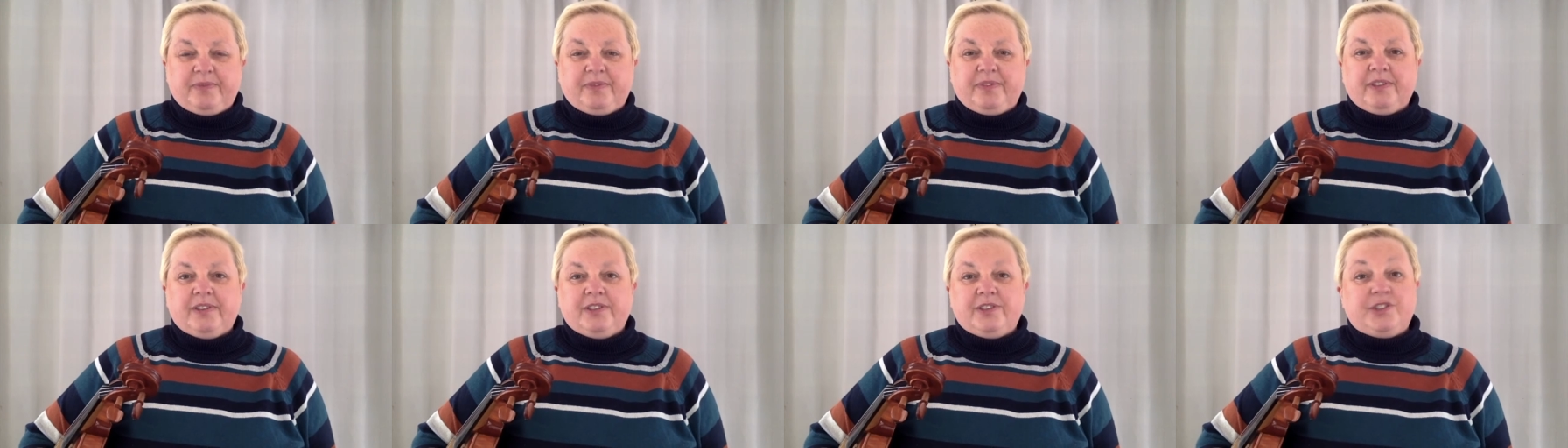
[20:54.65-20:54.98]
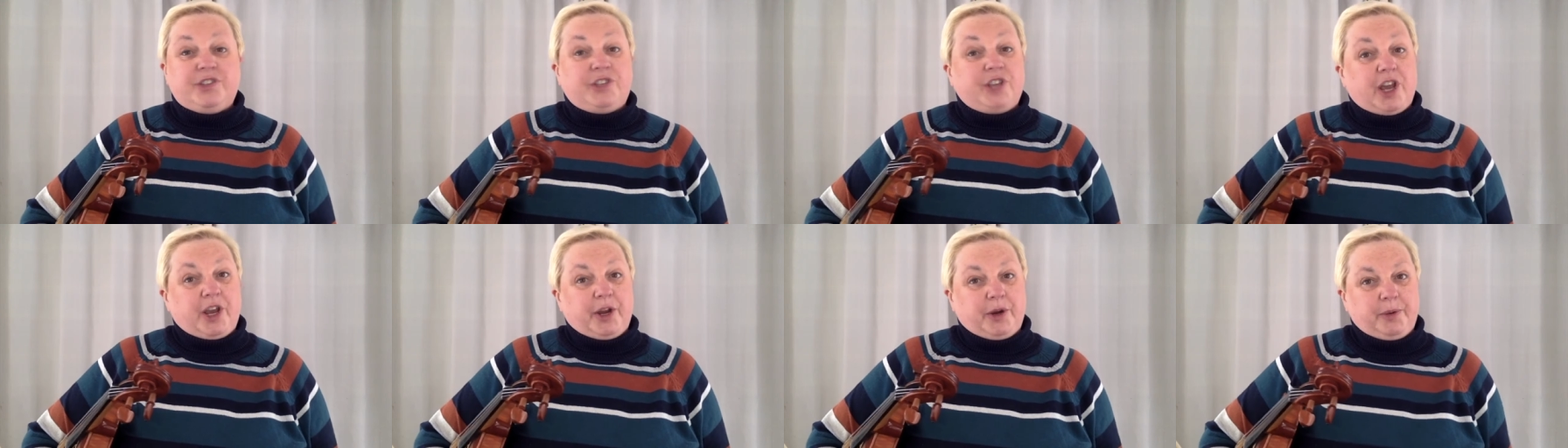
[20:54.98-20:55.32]

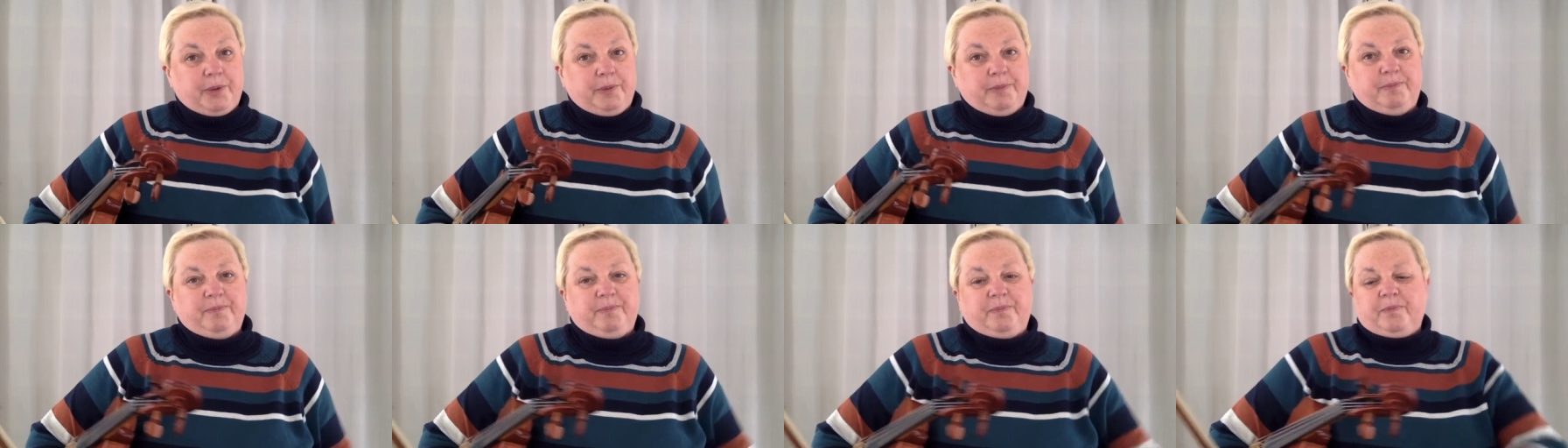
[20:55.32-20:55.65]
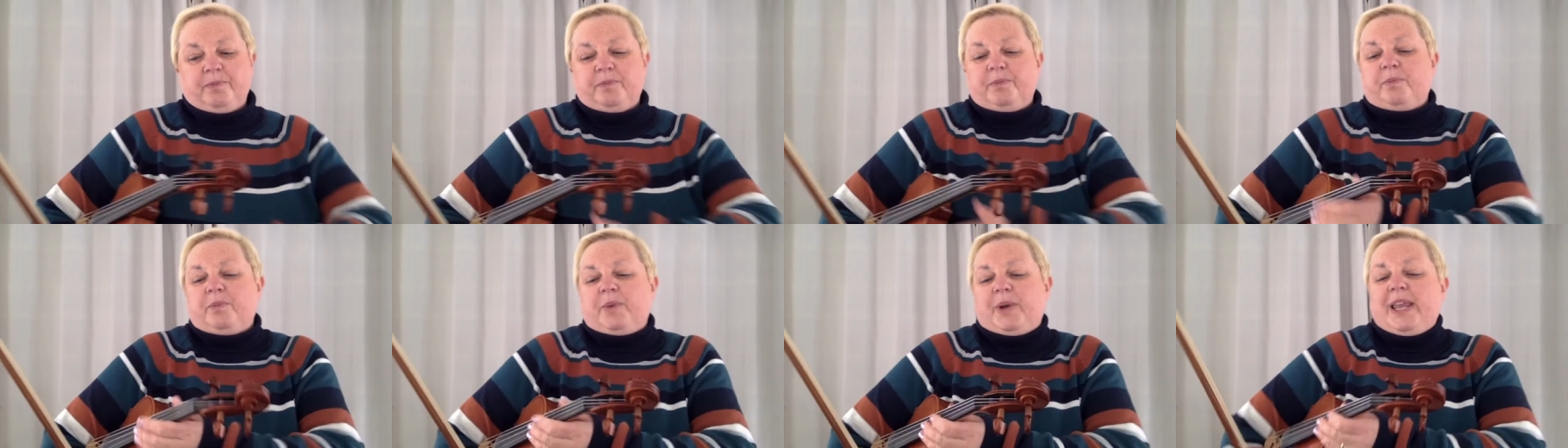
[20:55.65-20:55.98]
So
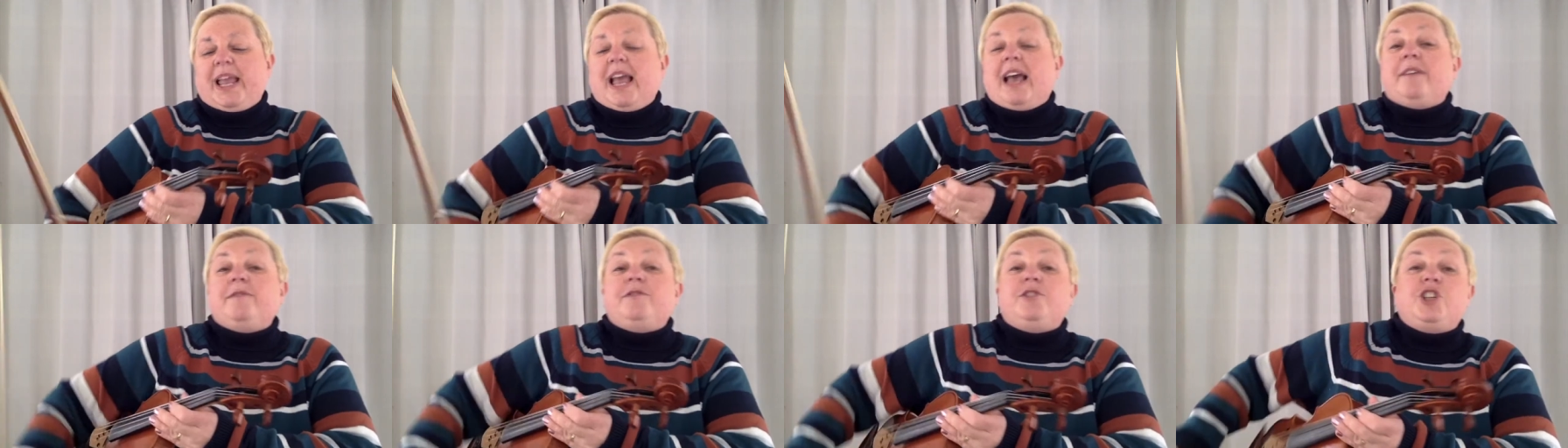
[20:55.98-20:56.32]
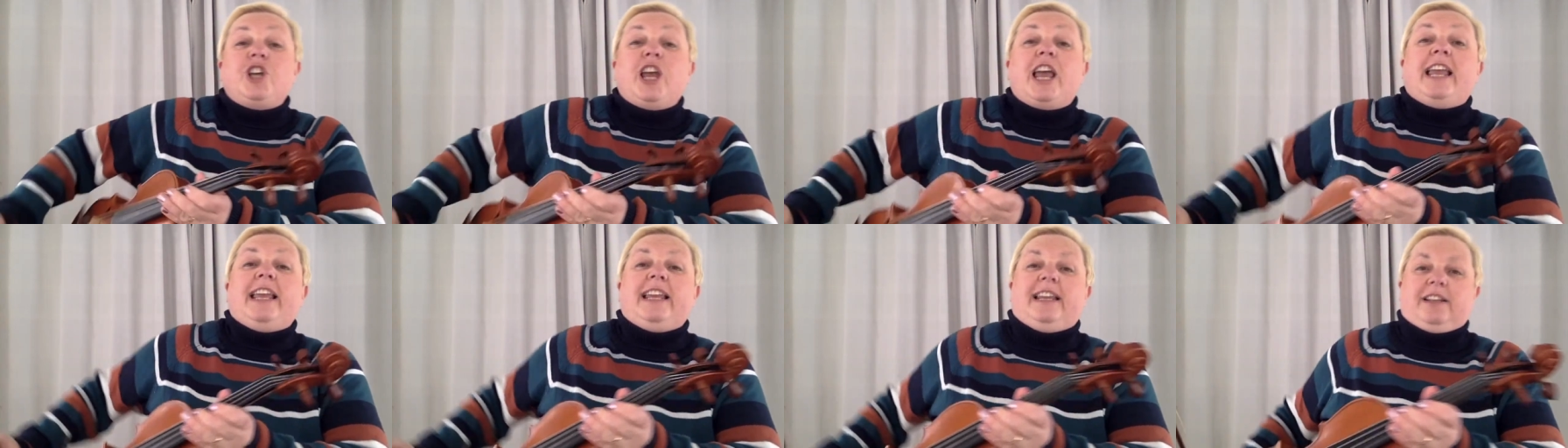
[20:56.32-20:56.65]
we have
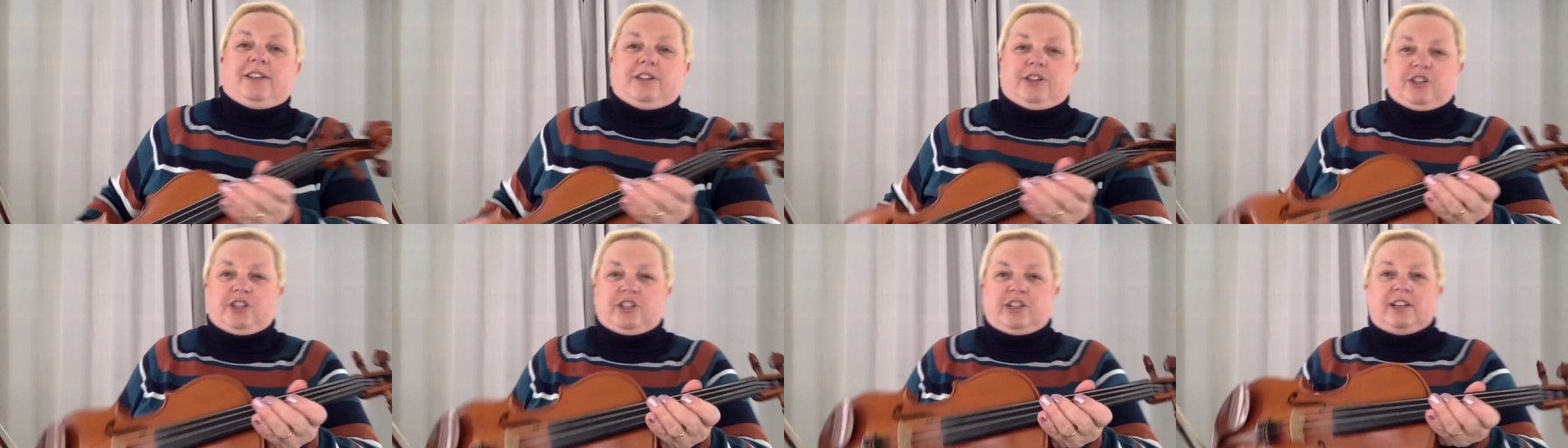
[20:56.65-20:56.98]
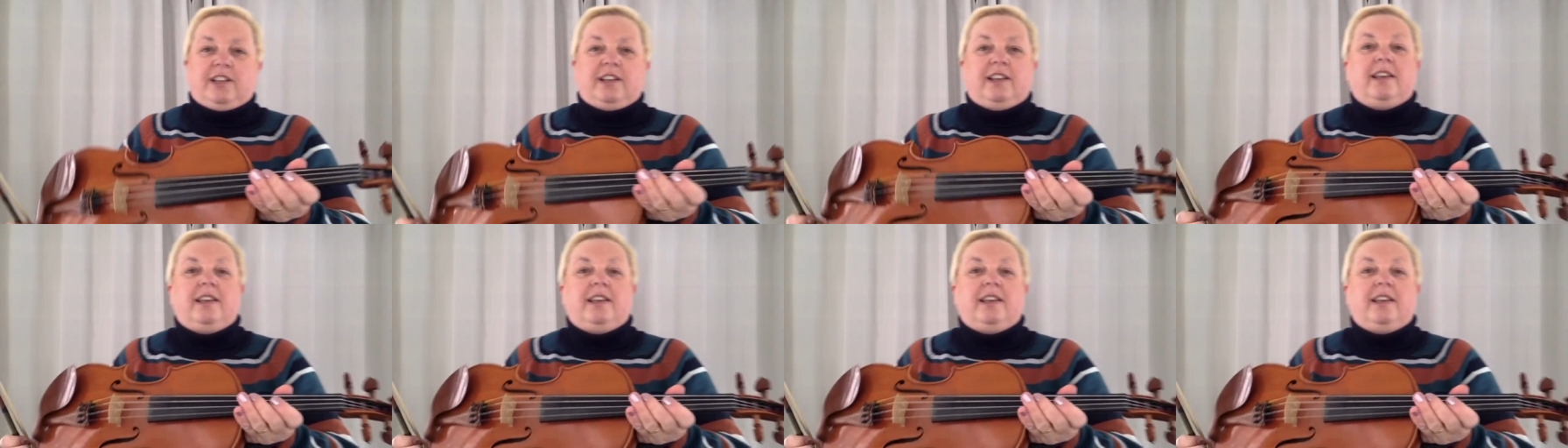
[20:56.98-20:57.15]
changed